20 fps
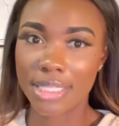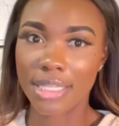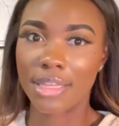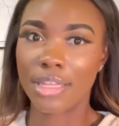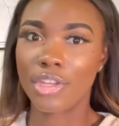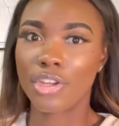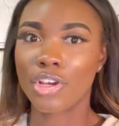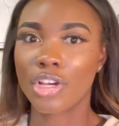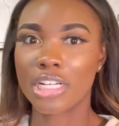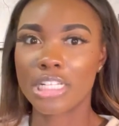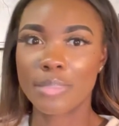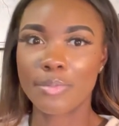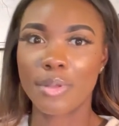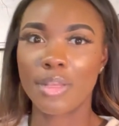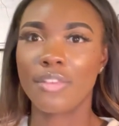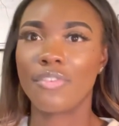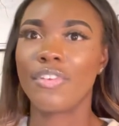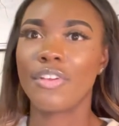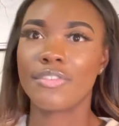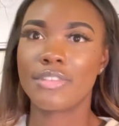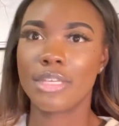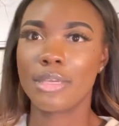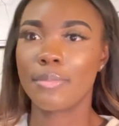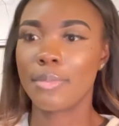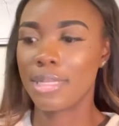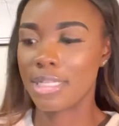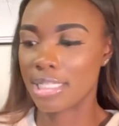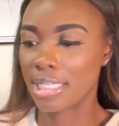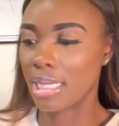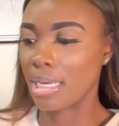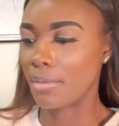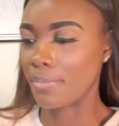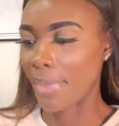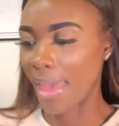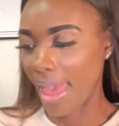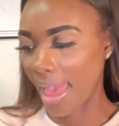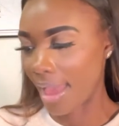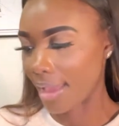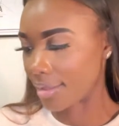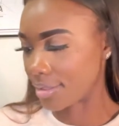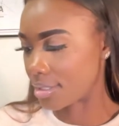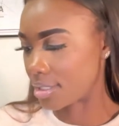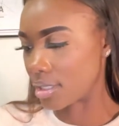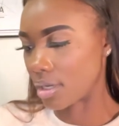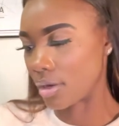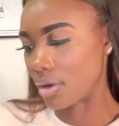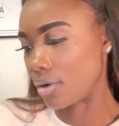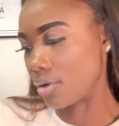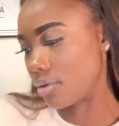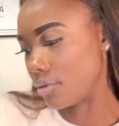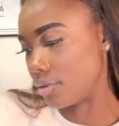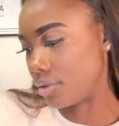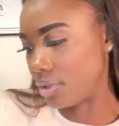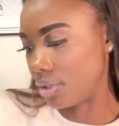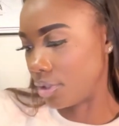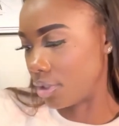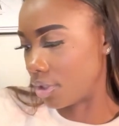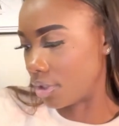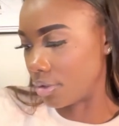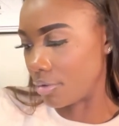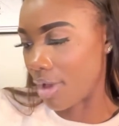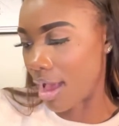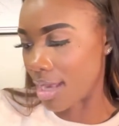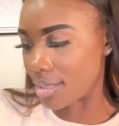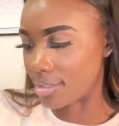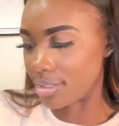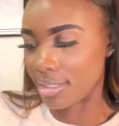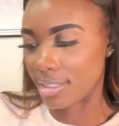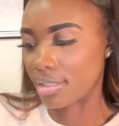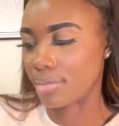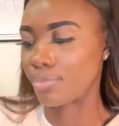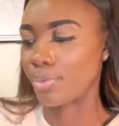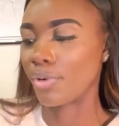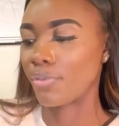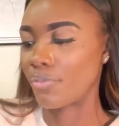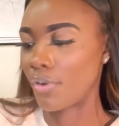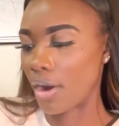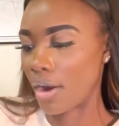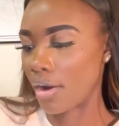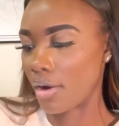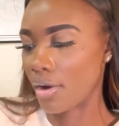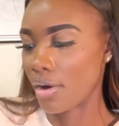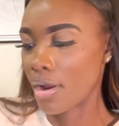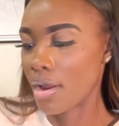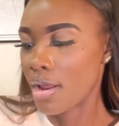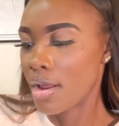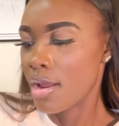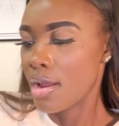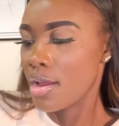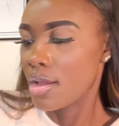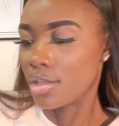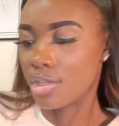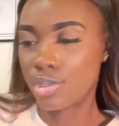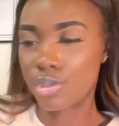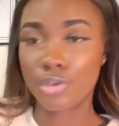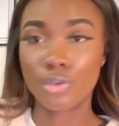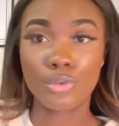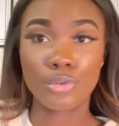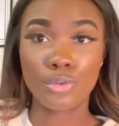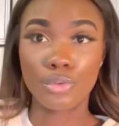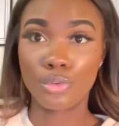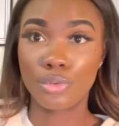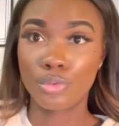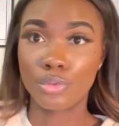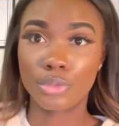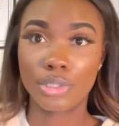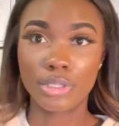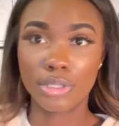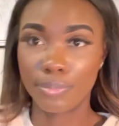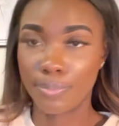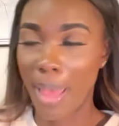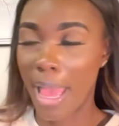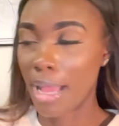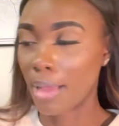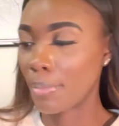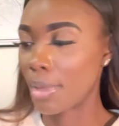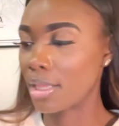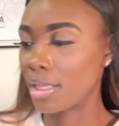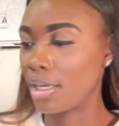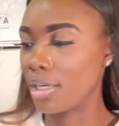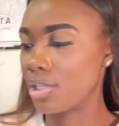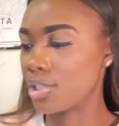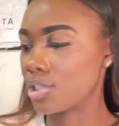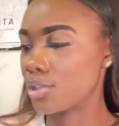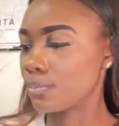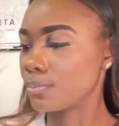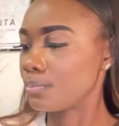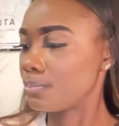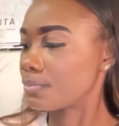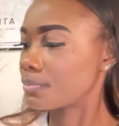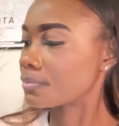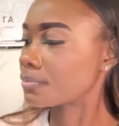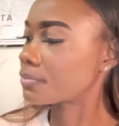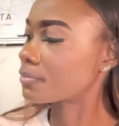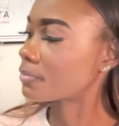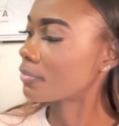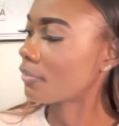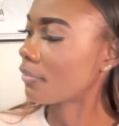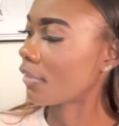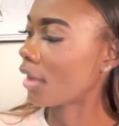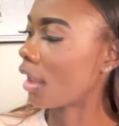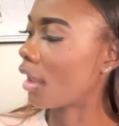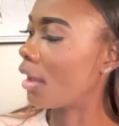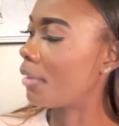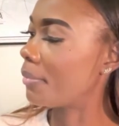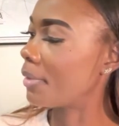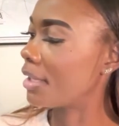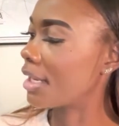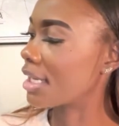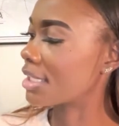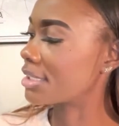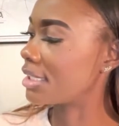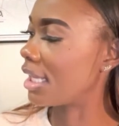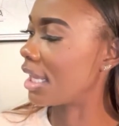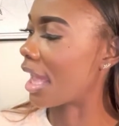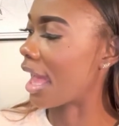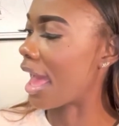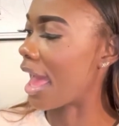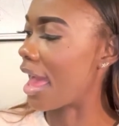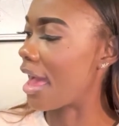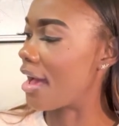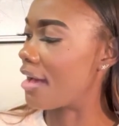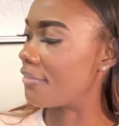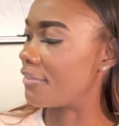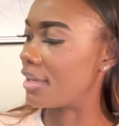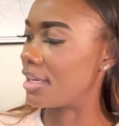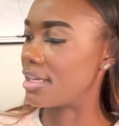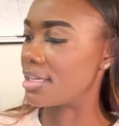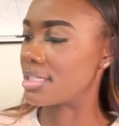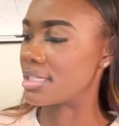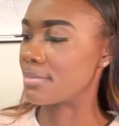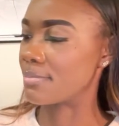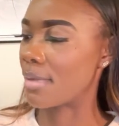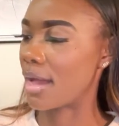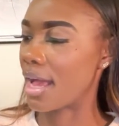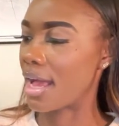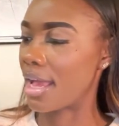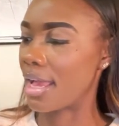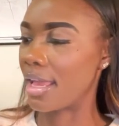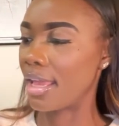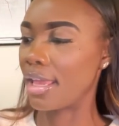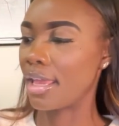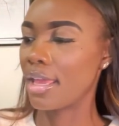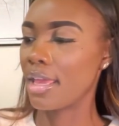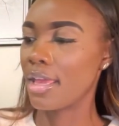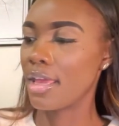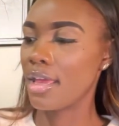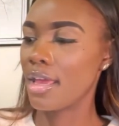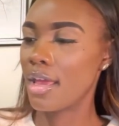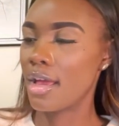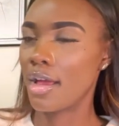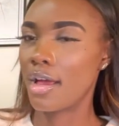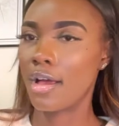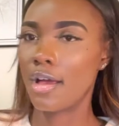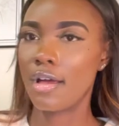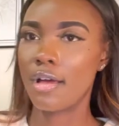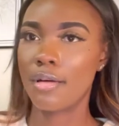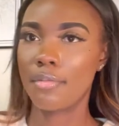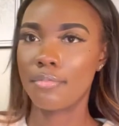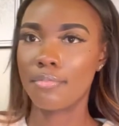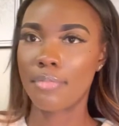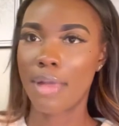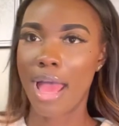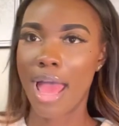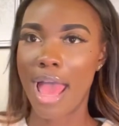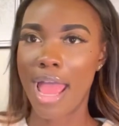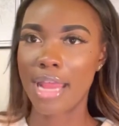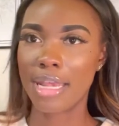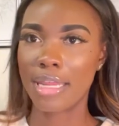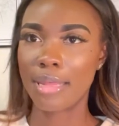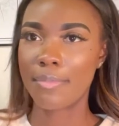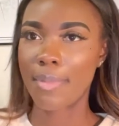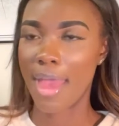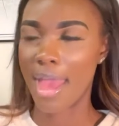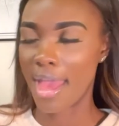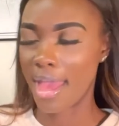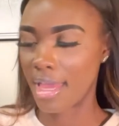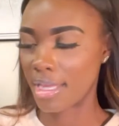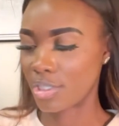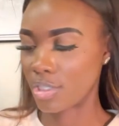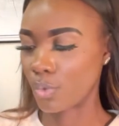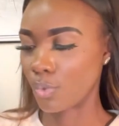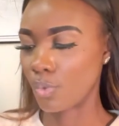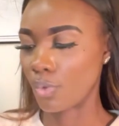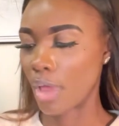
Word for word: And then you're going to spend the 15 minutes getting back. So, you know, I just prefer to pack my lunch. The next thing I have is my my ID badge.